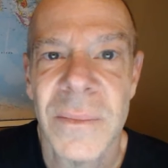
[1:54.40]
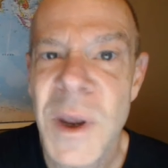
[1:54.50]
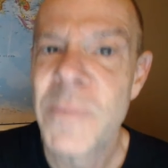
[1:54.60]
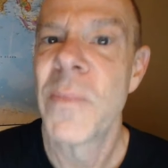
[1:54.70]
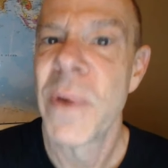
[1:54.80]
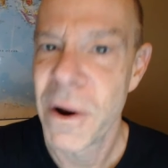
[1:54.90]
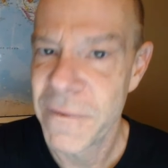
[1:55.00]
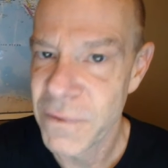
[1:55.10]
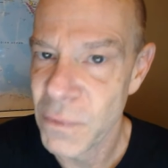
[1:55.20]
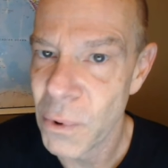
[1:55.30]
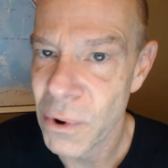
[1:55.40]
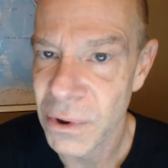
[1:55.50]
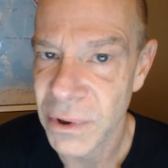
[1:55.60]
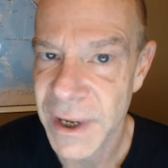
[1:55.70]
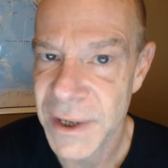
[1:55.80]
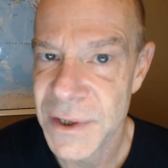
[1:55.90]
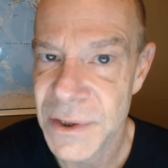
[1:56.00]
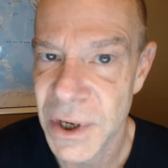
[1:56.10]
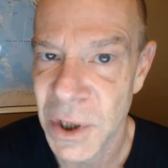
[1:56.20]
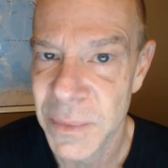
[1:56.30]
Be prepared for war, ladies and
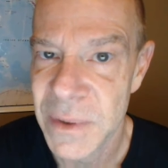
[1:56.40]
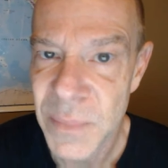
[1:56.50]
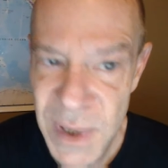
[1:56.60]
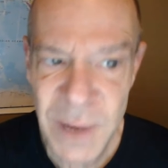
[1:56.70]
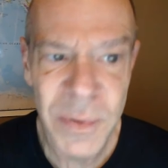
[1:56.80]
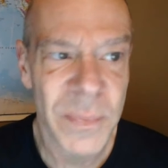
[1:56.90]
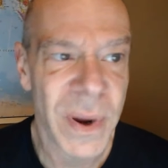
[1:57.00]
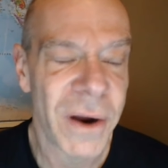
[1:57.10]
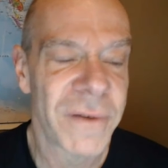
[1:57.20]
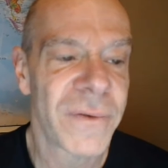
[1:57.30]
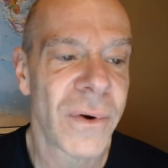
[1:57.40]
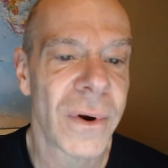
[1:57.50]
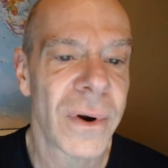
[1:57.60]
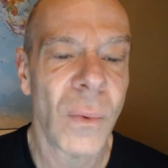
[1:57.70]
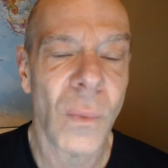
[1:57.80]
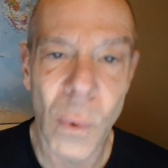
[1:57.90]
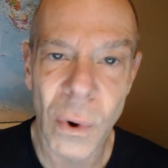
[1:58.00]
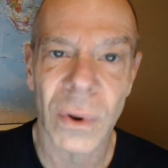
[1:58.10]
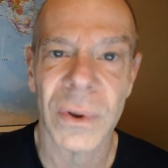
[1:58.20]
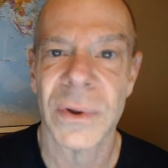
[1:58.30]
gentlemen. Be prepared for
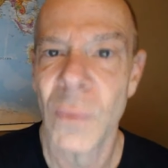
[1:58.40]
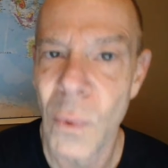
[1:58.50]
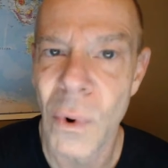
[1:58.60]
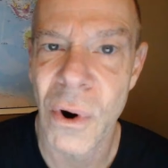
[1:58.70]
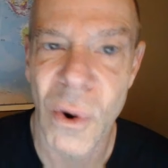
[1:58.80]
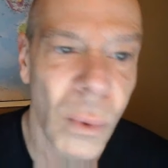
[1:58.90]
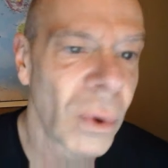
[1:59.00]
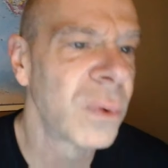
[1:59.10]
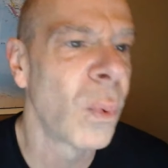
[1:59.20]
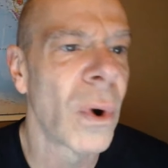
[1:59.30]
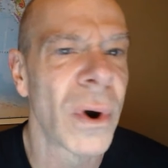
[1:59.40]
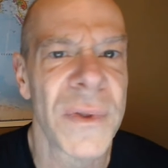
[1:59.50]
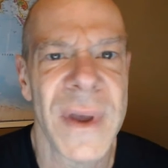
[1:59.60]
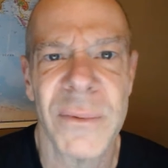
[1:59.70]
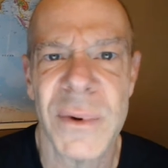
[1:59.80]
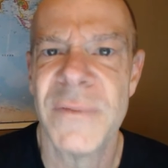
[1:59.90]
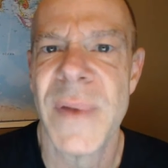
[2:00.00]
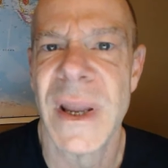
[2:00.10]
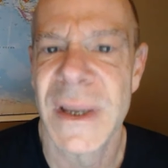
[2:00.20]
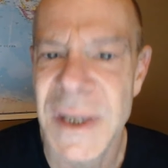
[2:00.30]
world war. World war that we've
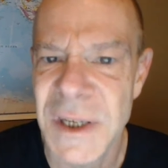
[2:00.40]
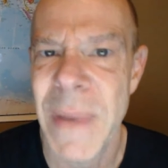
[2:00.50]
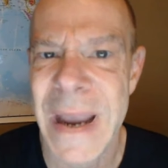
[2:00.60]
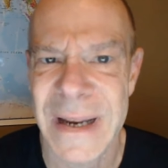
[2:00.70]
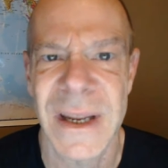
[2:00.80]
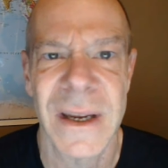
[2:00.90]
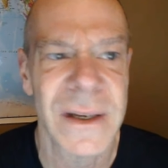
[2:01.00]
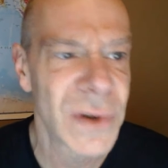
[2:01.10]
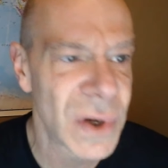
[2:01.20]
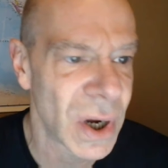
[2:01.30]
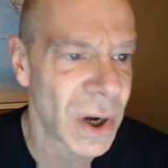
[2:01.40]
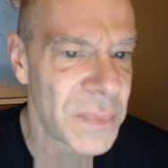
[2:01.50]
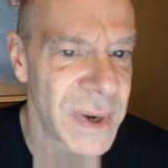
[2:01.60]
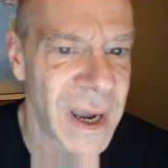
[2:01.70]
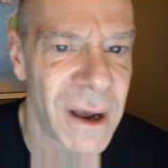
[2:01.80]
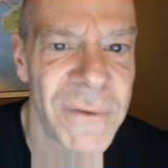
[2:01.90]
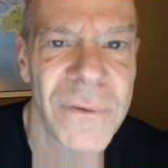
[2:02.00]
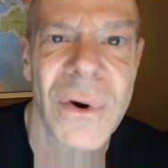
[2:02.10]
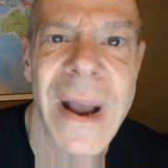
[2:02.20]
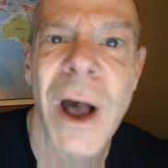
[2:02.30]
been expecting to come now
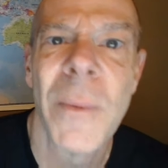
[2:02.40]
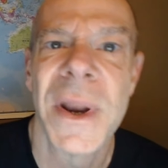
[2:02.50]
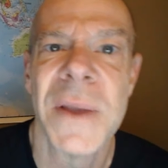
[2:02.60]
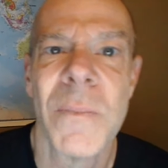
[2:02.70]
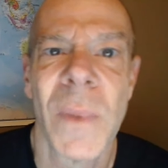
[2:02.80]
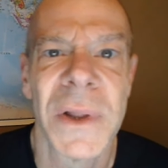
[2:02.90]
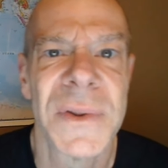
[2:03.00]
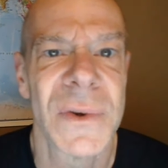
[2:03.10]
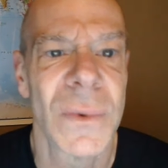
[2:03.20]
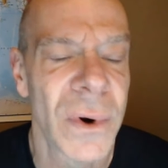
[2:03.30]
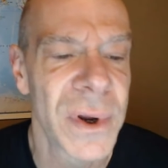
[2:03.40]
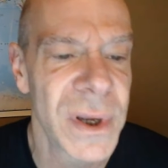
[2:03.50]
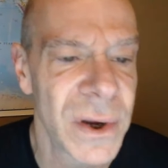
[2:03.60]
for how many months or